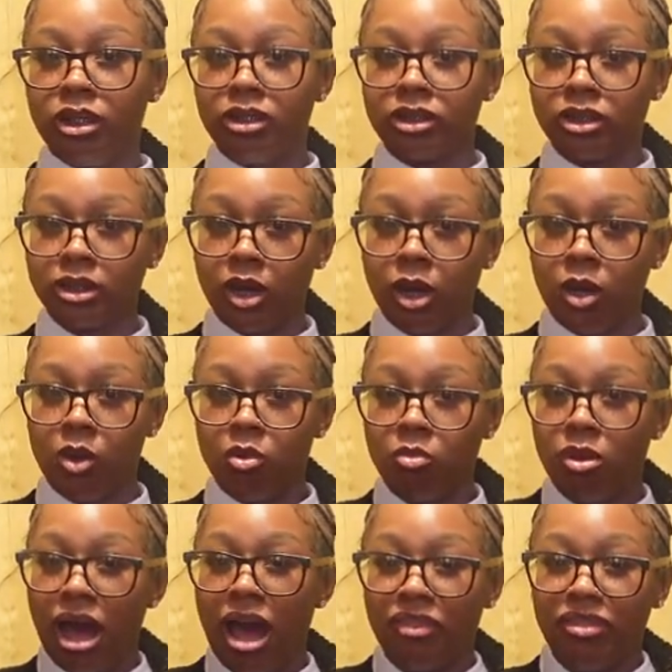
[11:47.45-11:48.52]
So,
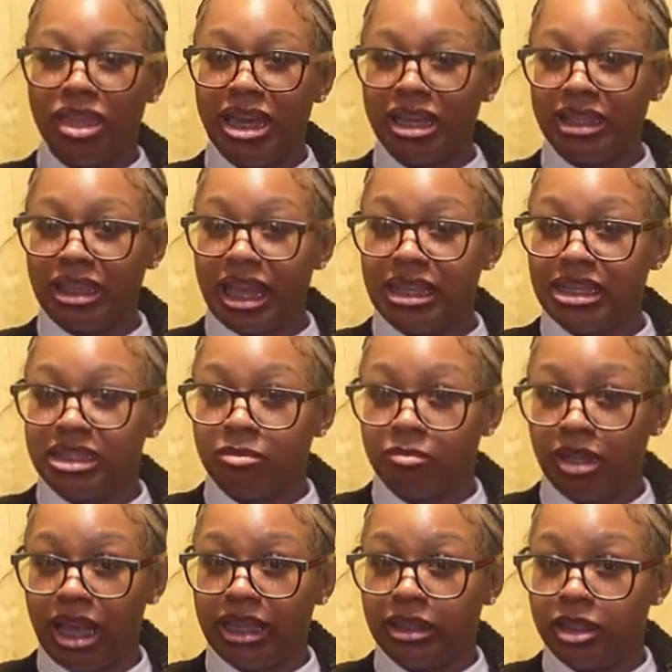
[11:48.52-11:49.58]
but I think they just,
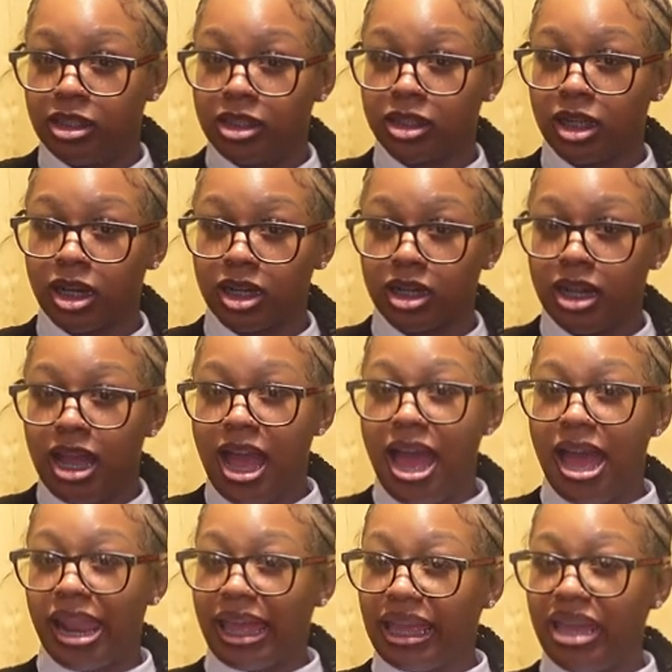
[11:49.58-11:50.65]
like, the skirt,
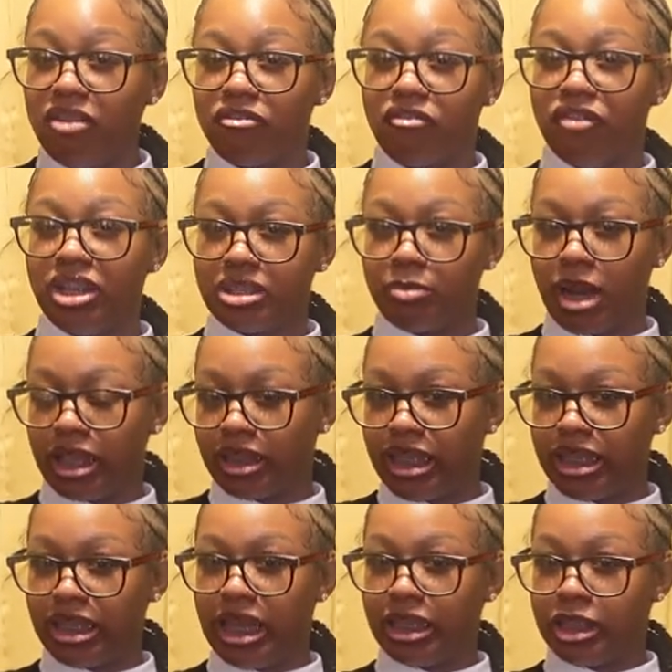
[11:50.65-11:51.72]
like, it fits, but I
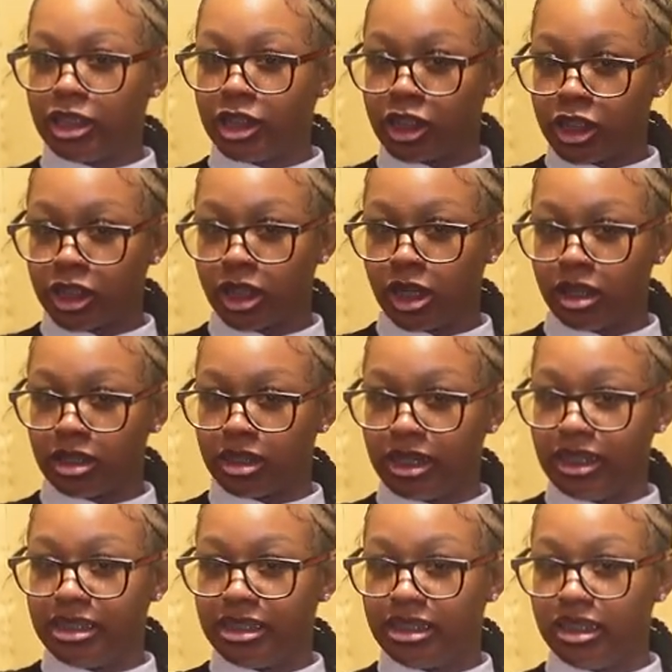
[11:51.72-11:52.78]
think, like, the skirt
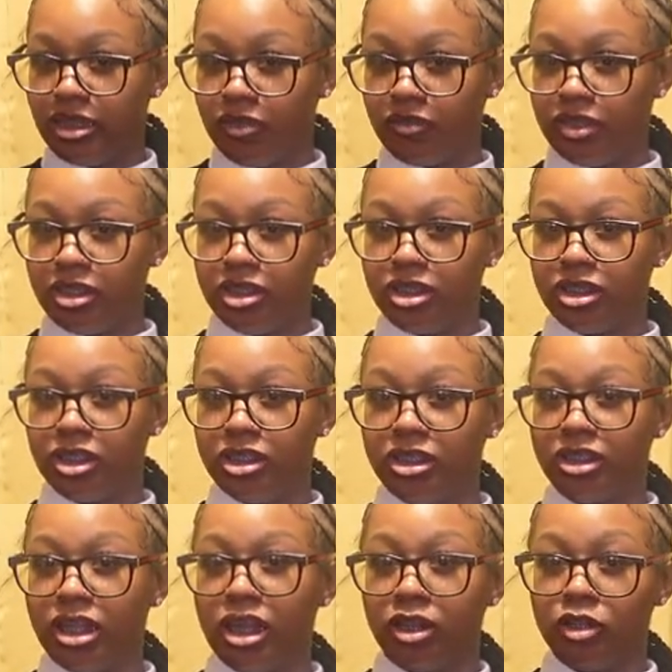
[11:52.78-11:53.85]
itself is
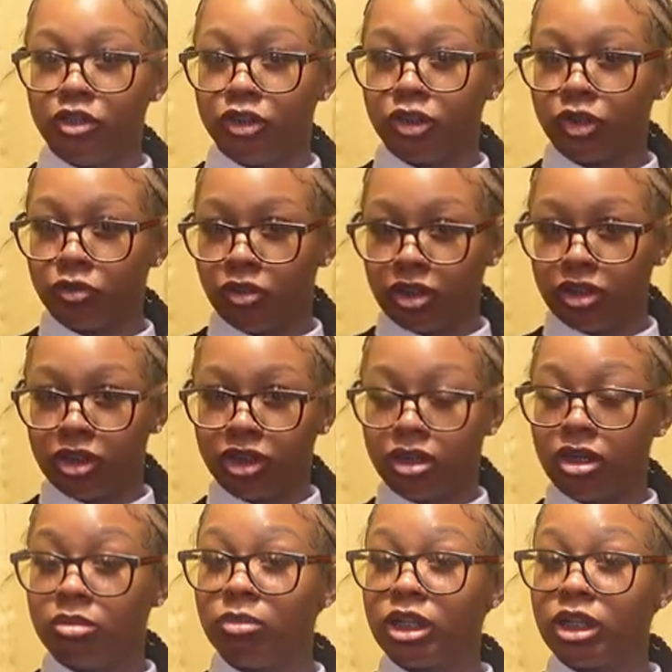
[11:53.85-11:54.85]
just, like, a shorter skirt.